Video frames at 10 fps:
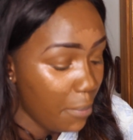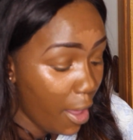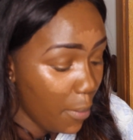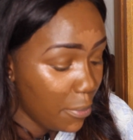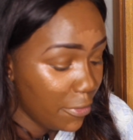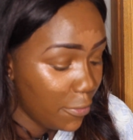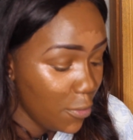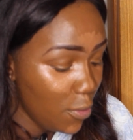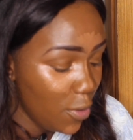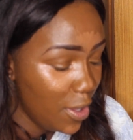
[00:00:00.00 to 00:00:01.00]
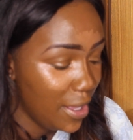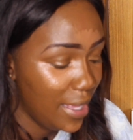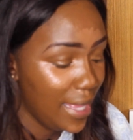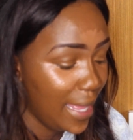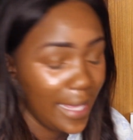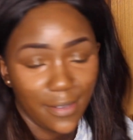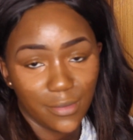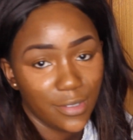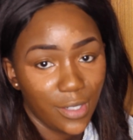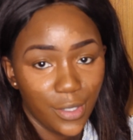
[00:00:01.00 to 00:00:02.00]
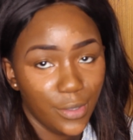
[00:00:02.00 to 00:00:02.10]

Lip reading: But before I even